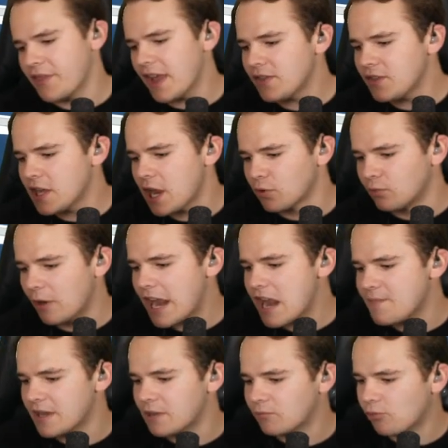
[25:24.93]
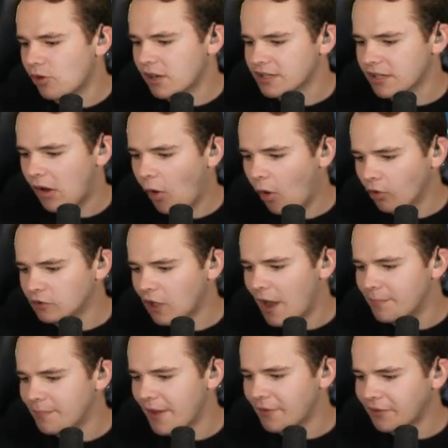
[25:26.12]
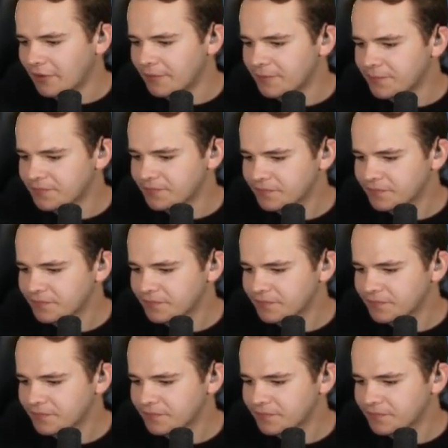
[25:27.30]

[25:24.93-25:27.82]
I think the Arabian works a whole lot better.